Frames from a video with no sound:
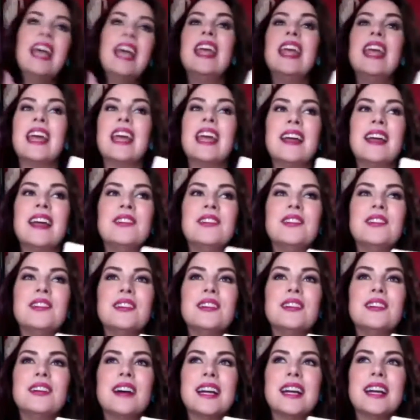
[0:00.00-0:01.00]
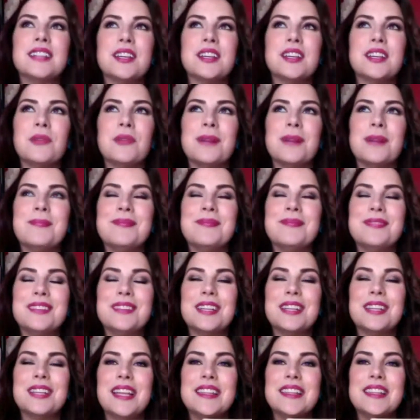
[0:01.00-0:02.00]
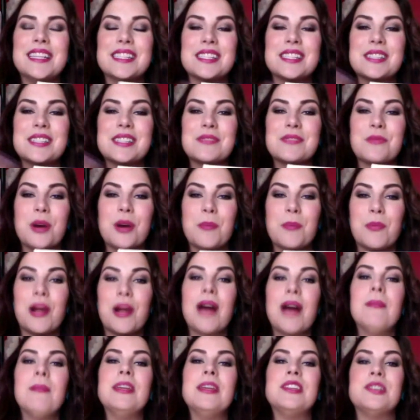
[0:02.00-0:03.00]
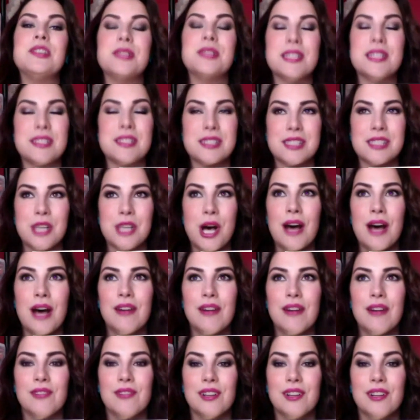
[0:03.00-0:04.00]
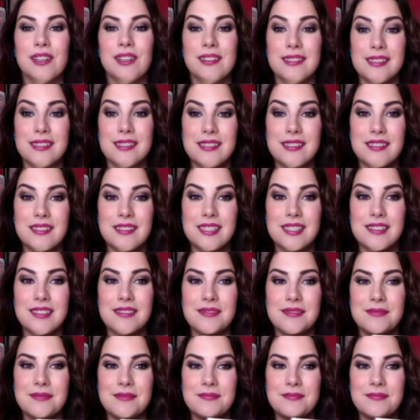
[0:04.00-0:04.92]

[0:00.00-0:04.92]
And I tell you what, what brought me to this thought was,